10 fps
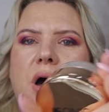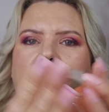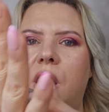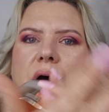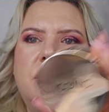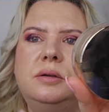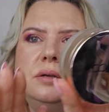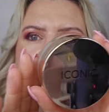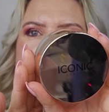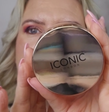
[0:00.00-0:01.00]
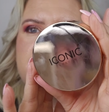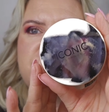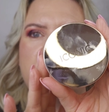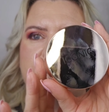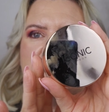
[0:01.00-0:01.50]
our
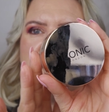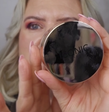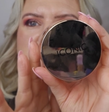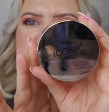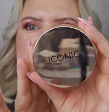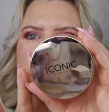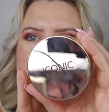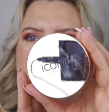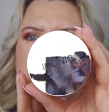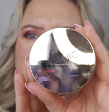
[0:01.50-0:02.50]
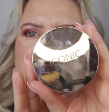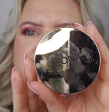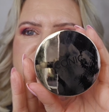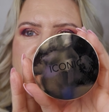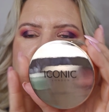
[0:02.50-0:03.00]
sort of usual
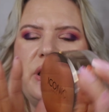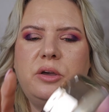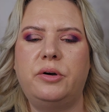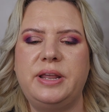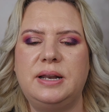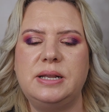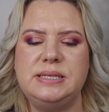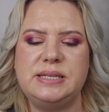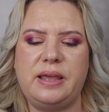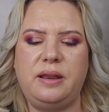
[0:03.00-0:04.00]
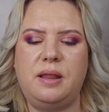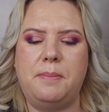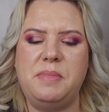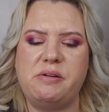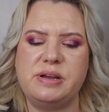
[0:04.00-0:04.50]
beautiful iconic London
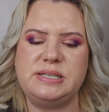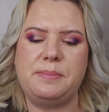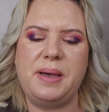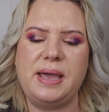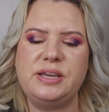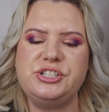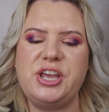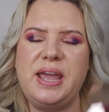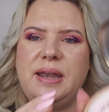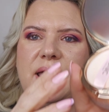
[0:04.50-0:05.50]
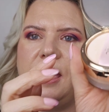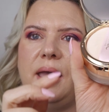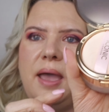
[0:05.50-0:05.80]
mirrored packaging